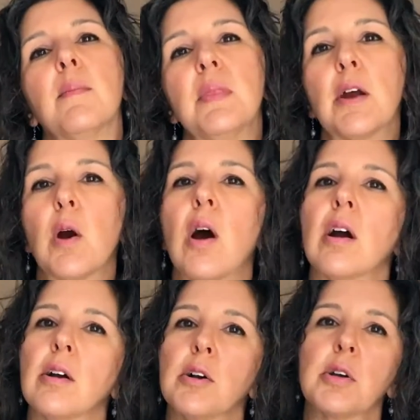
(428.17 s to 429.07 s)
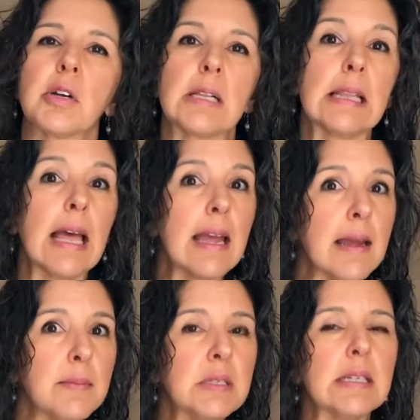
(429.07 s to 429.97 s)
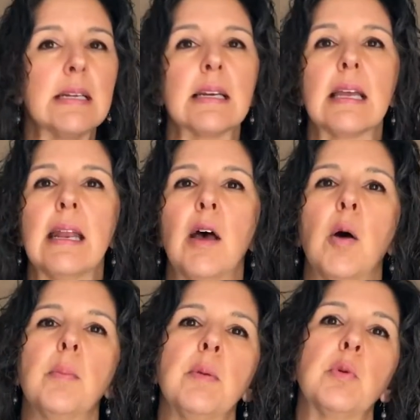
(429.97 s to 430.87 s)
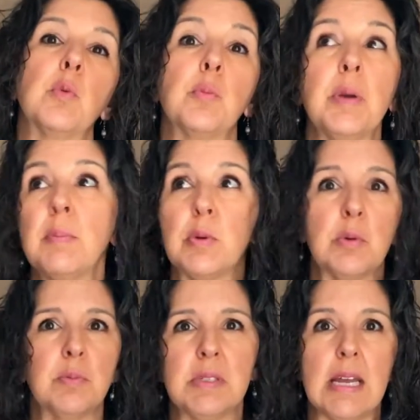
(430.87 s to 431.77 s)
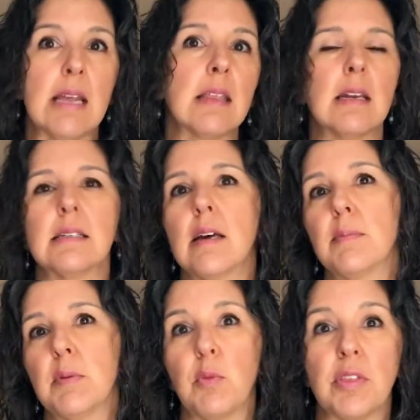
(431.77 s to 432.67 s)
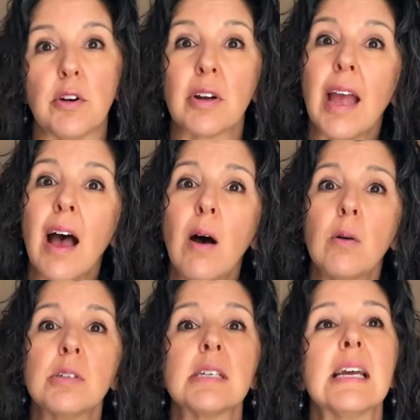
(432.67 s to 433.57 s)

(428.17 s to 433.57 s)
There are claims that it can help people. People say that it's helped them with their gout.